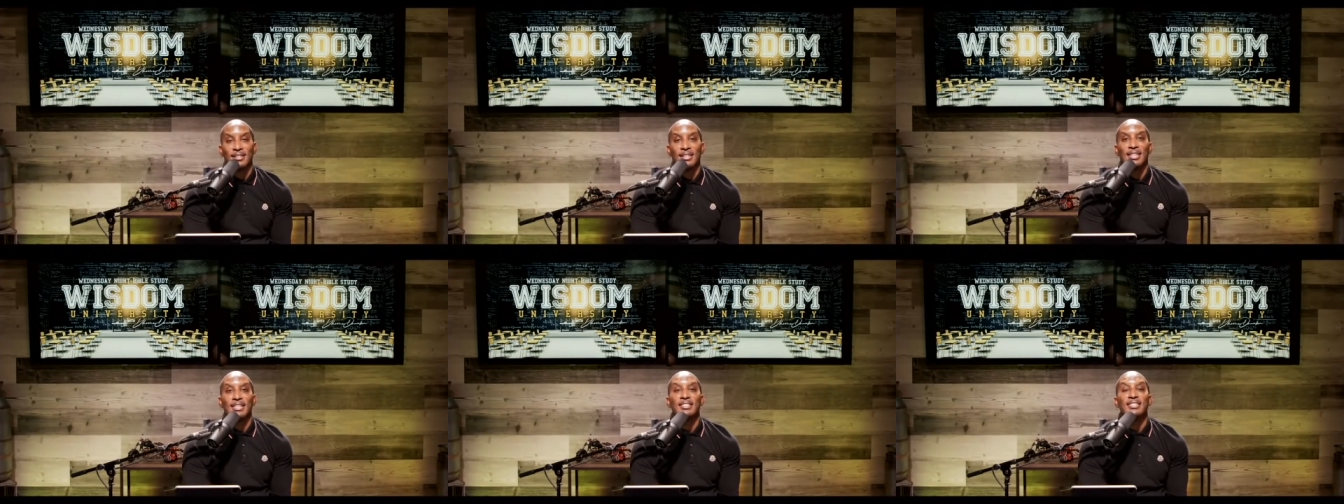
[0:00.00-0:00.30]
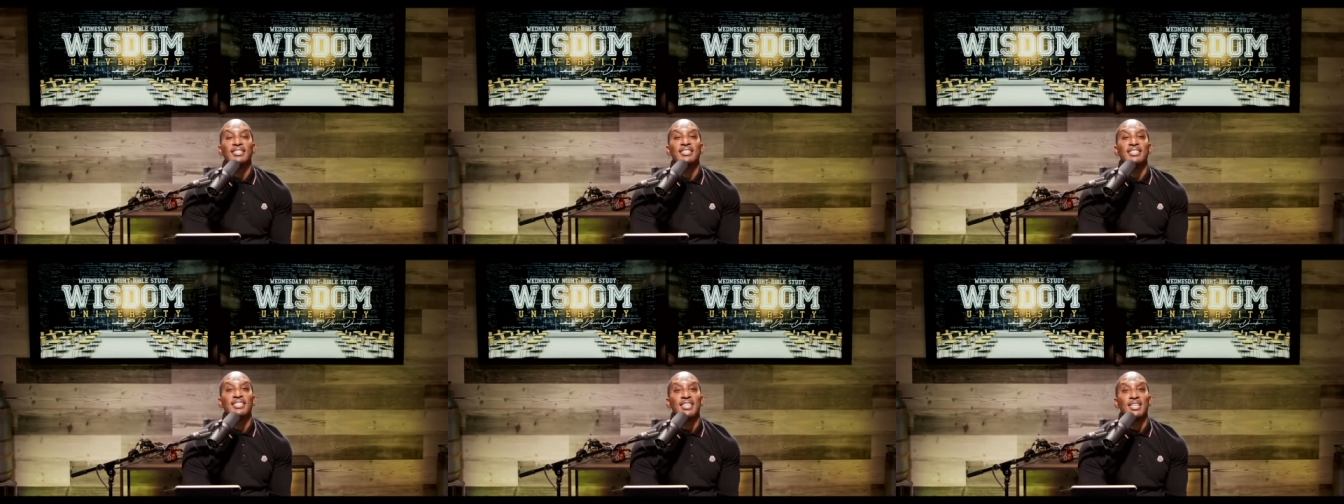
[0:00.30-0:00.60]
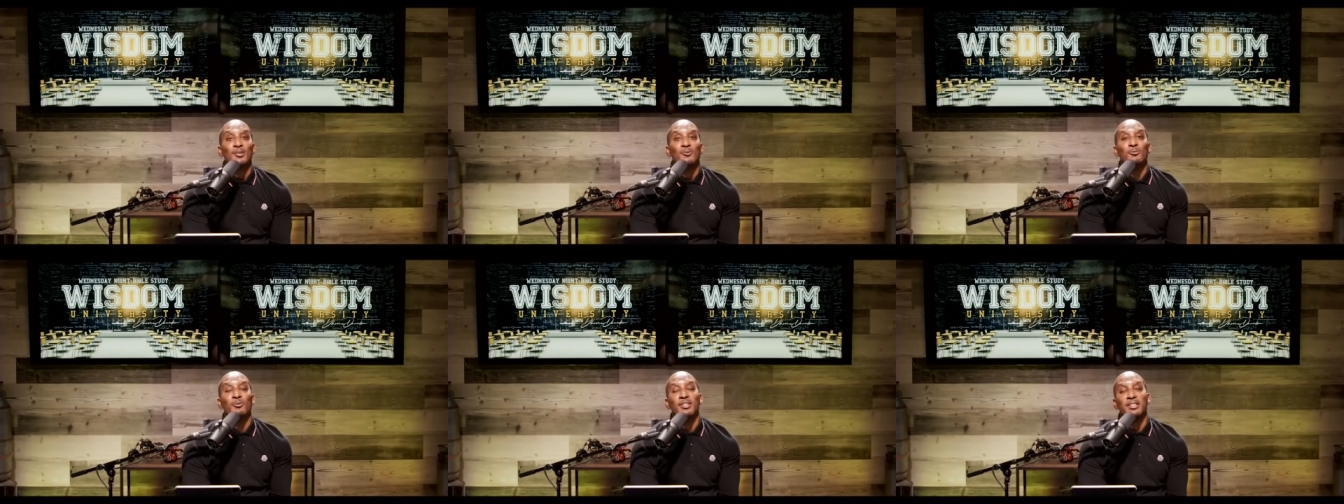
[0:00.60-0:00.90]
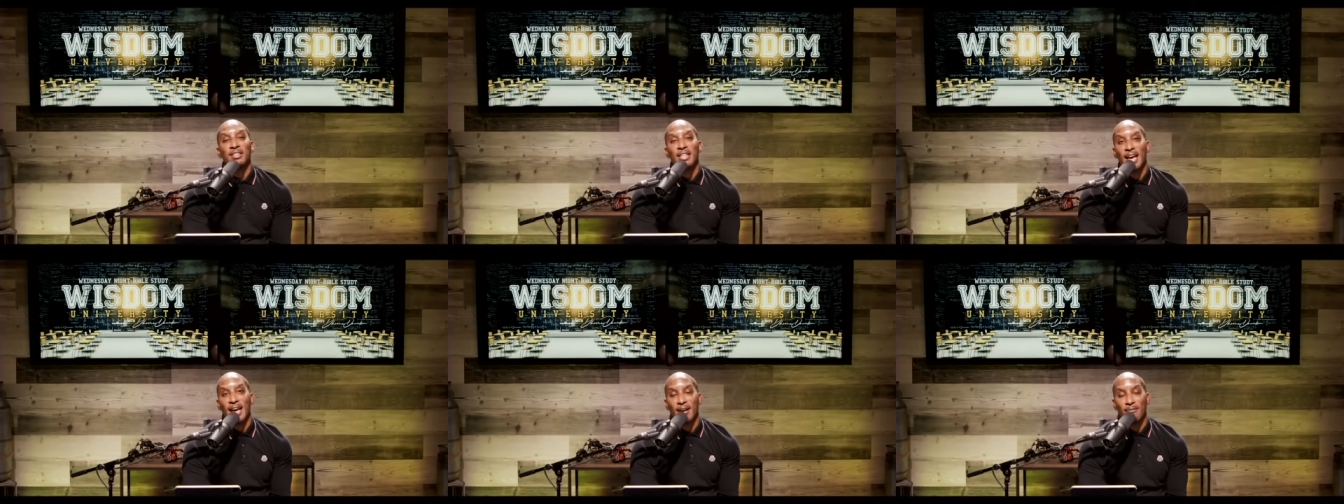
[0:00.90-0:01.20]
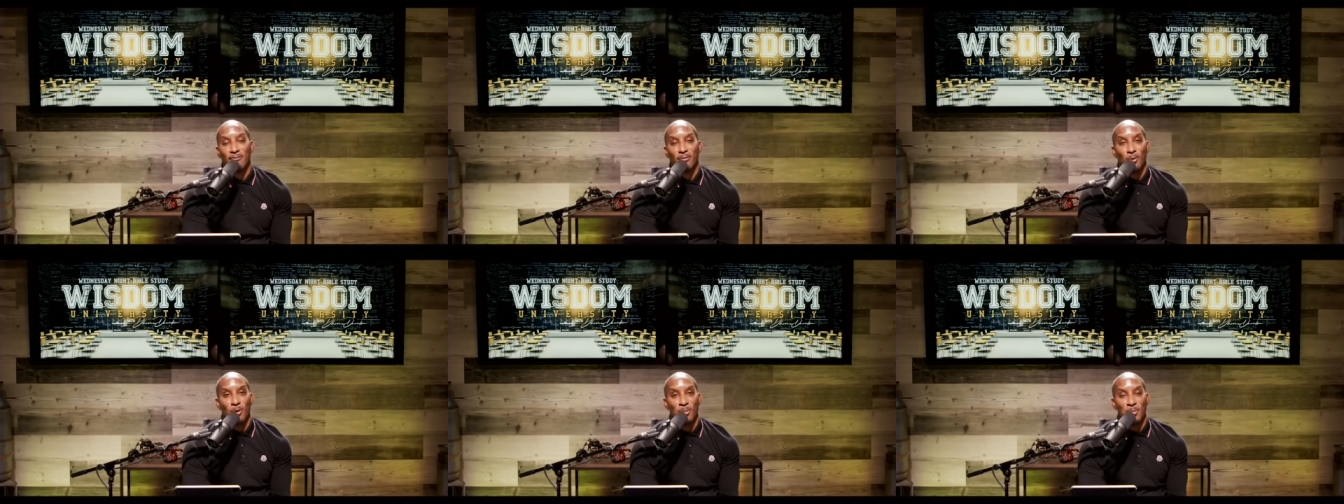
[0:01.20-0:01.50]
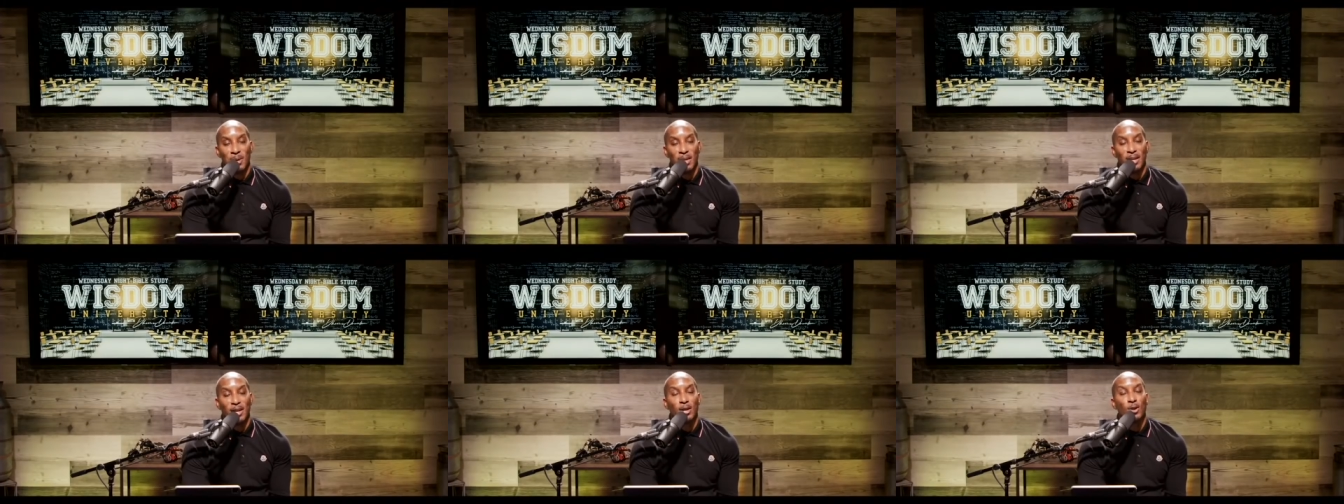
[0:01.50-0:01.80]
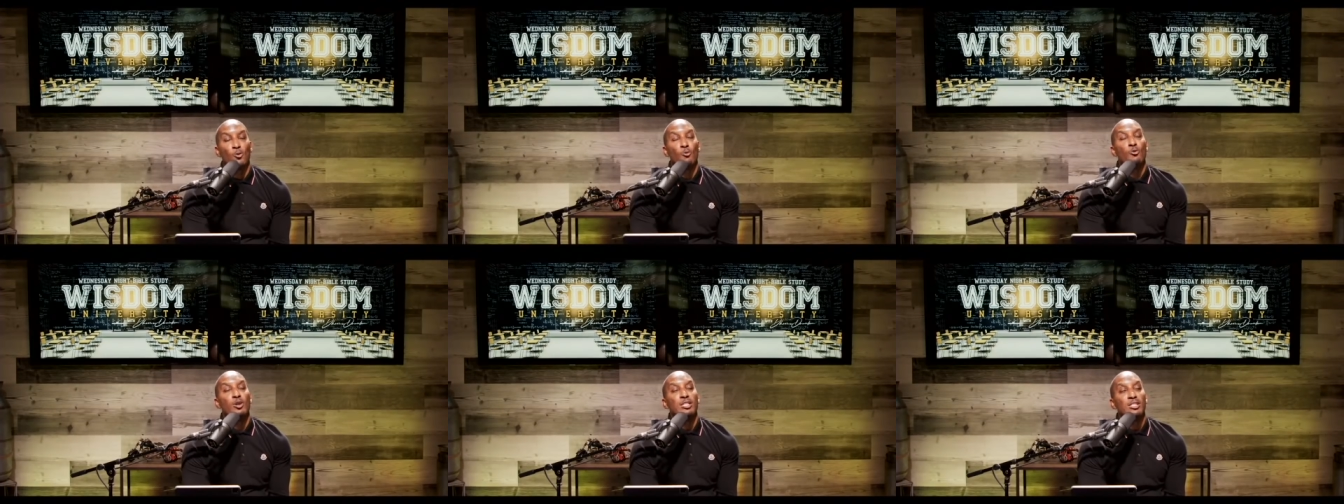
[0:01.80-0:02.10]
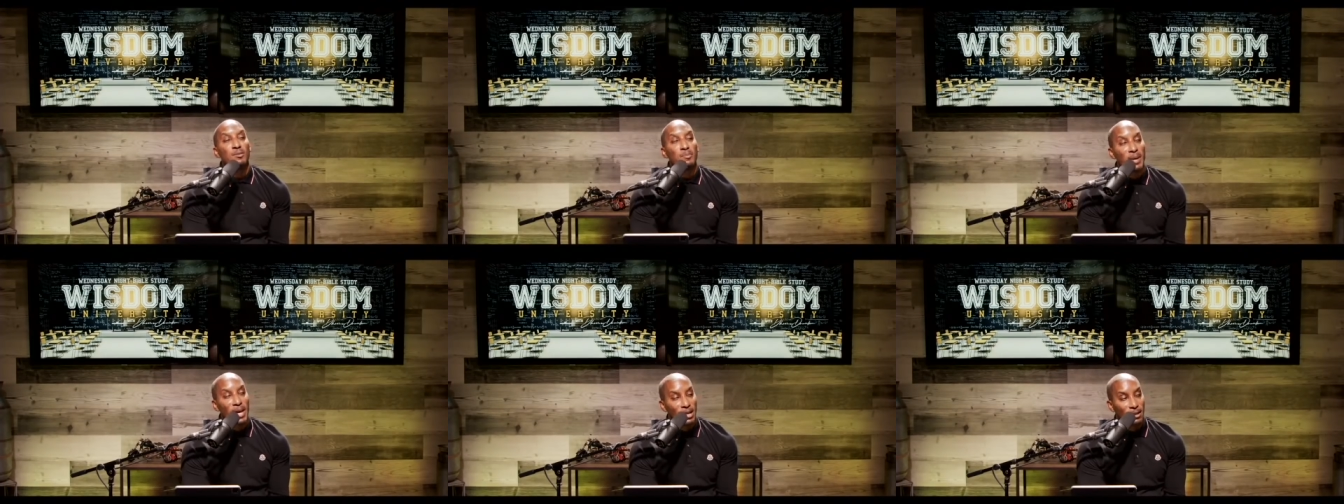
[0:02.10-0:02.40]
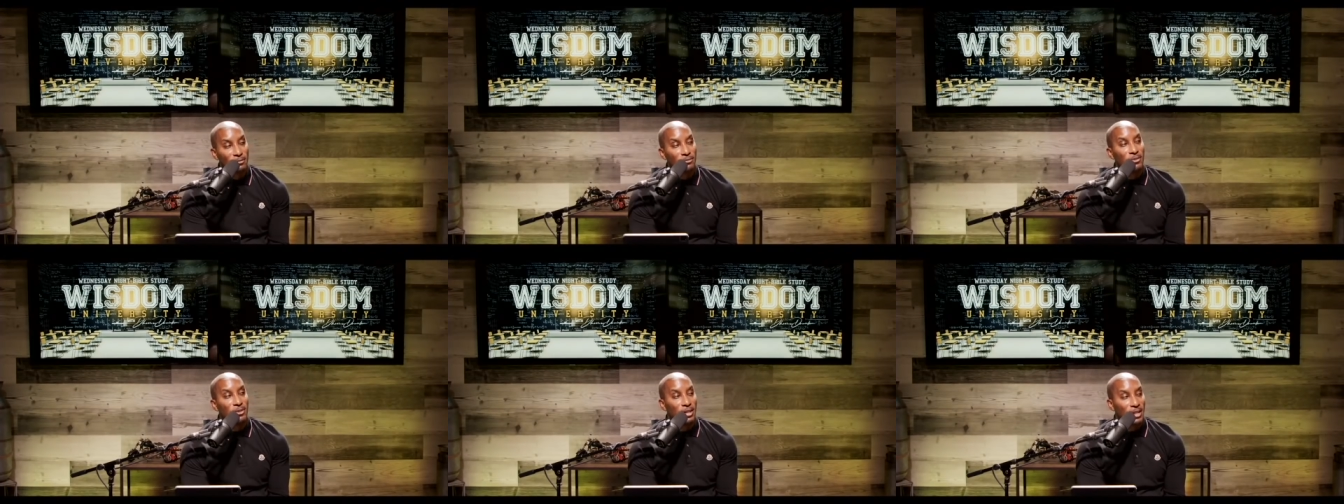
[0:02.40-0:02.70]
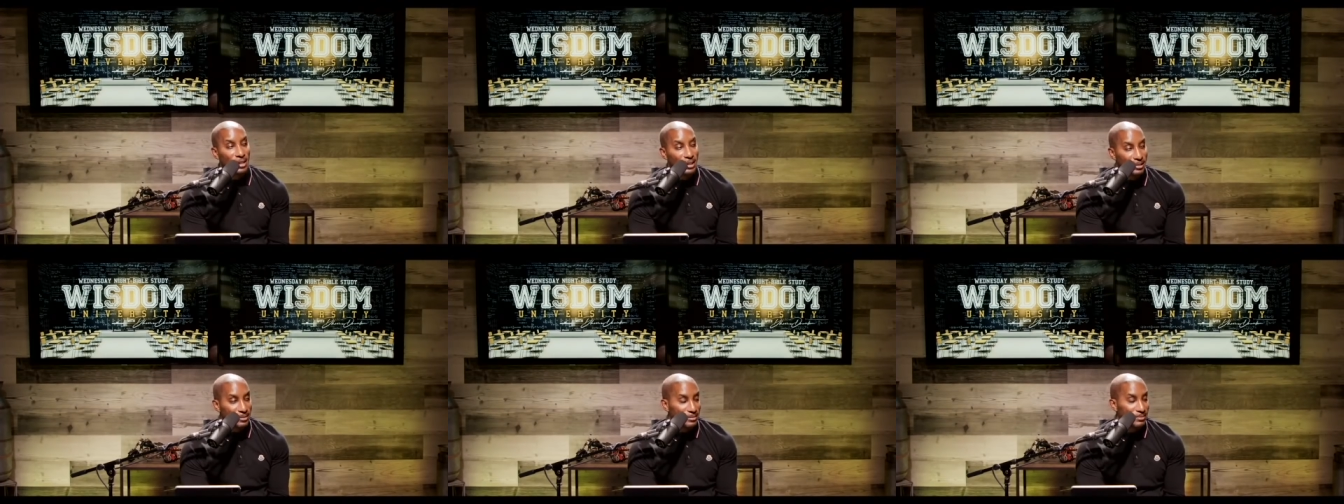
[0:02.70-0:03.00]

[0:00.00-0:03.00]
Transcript: Let's sit with that for a minute, respectfully.